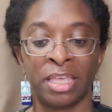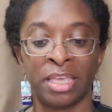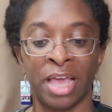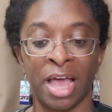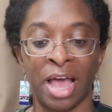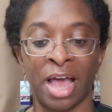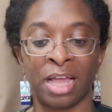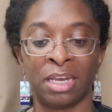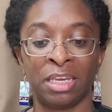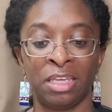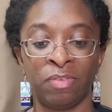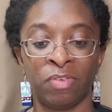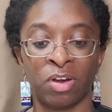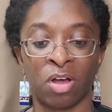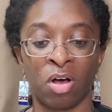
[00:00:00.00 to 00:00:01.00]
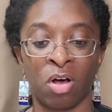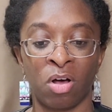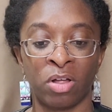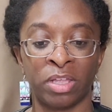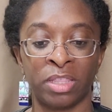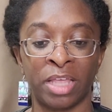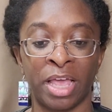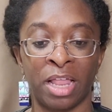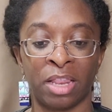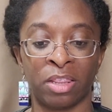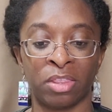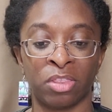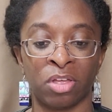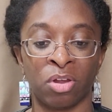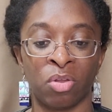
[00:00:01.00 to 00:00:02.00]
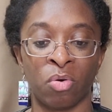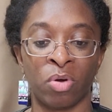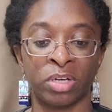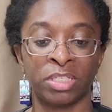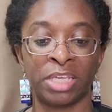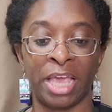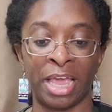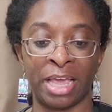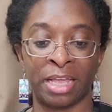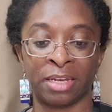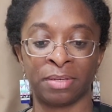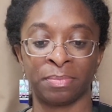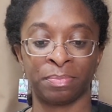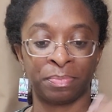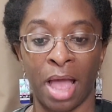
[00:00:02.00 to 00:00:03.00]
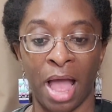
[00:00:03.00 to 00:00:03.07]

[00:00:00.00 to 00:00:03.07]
Yet I leave it all in the, the Lord's hand.